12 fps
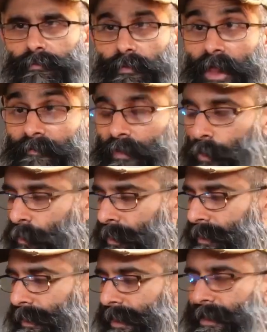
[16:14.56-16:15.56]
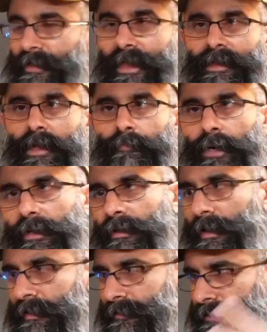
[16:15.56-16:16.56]
haven't coordinated that yet, but
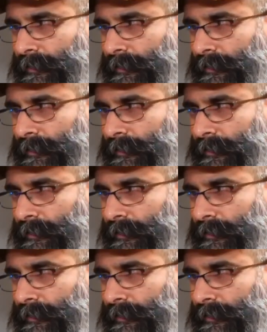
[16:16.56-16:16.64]
at